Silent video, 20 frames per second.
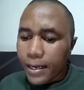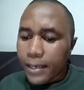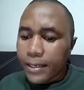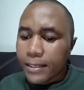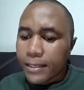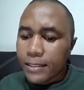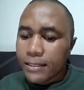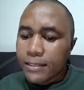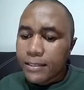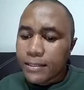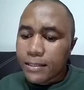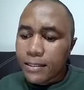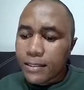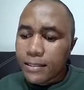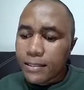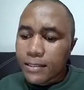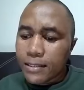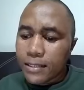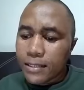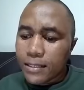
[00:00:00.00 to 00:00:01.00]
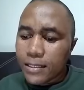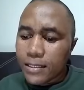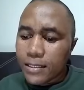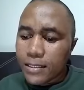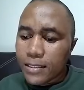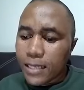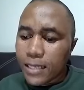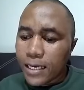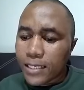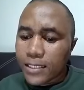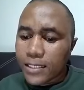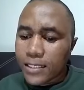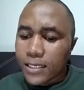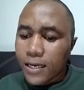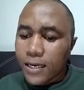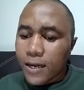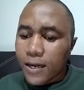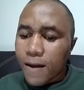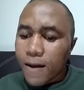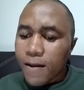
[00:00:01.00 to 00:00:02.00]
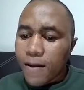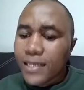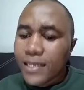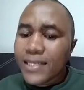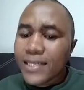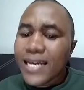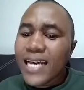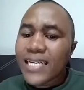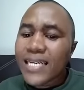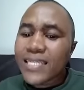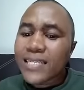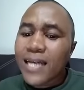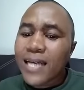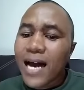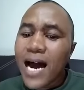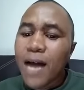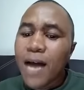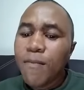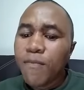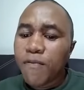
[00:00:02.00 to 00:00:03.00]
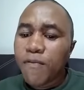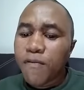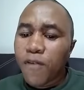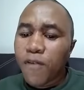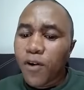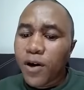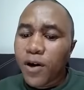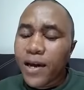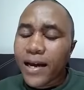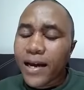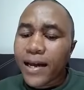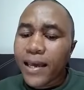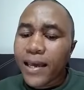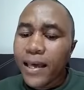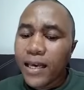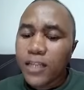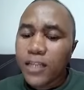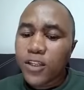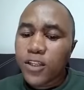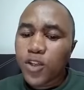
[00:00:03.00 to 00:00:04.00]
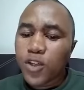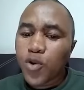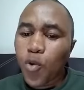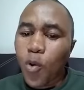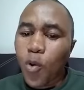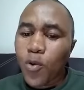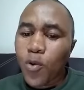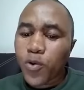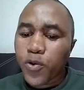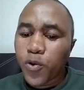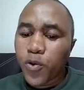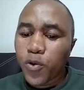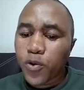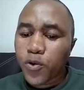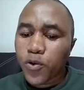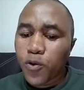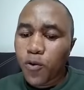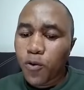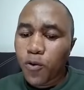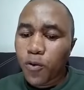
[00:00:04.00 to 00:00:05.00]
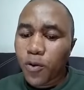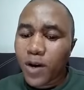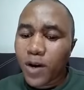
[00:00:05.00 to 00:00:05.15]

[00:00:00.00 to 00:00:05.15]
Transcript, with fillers: is, is, is, is that it takes time for a case to to, to